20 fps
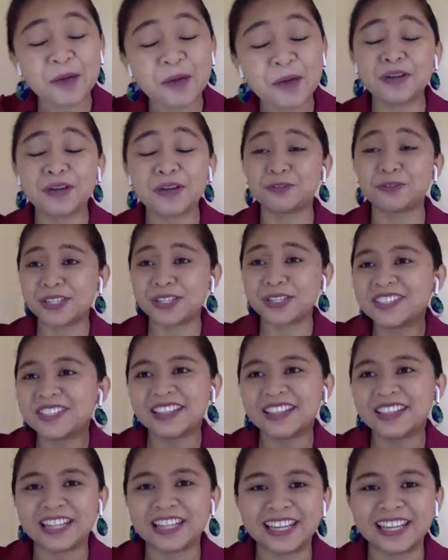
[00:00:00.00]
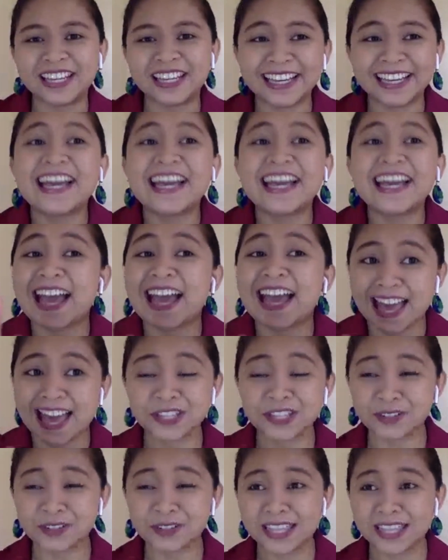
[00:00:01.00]
But recently,
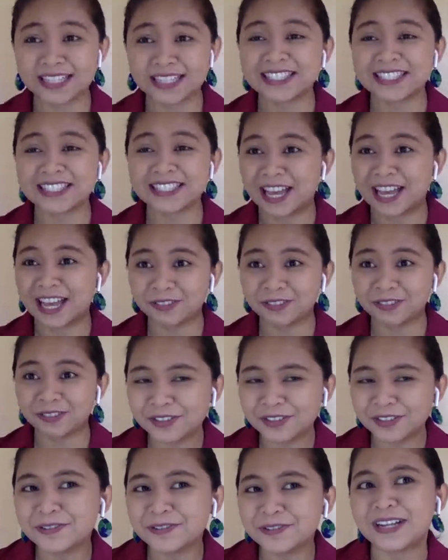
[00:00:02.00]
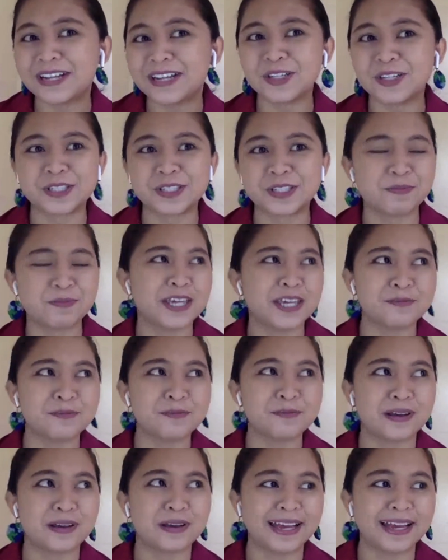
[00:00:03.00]
actually this afternoon, I just made
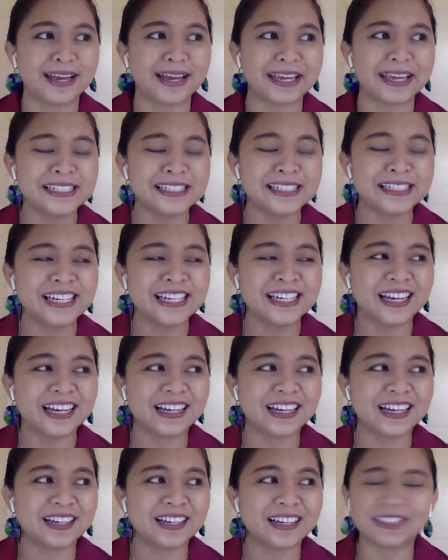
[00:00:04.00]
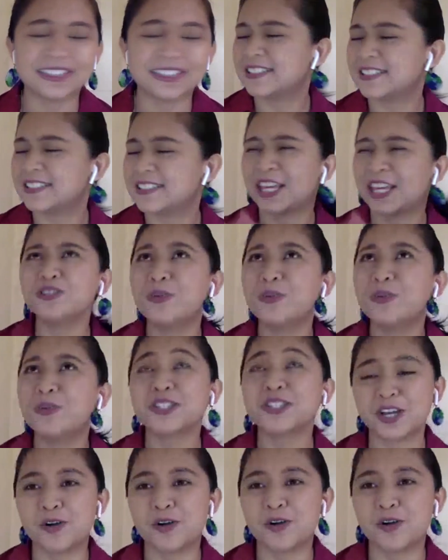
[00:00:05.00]
my say 2
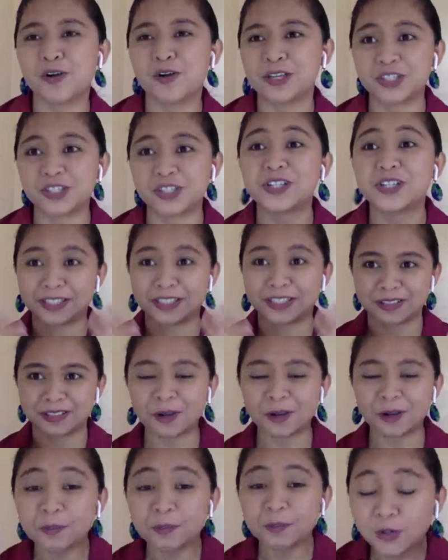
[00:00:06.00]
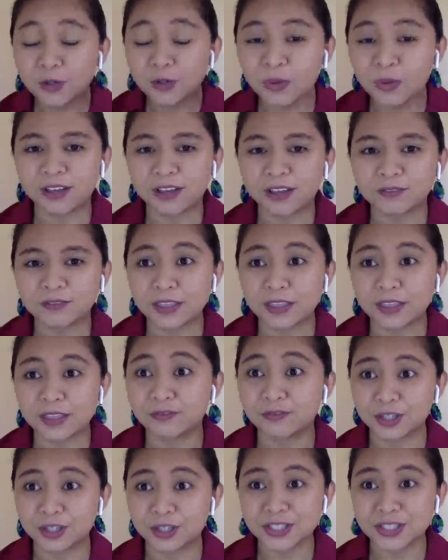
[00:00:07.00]
weeks ago, I just started home brewing for the
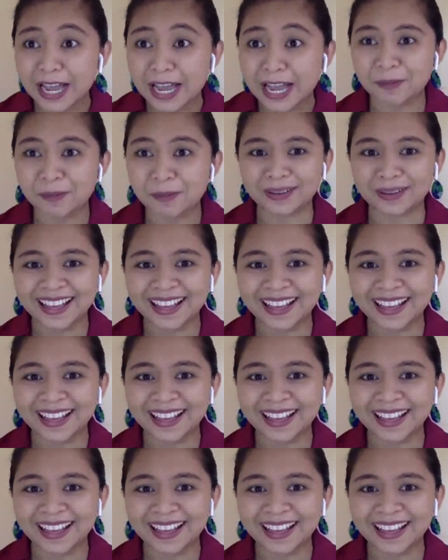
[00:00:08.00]
first time.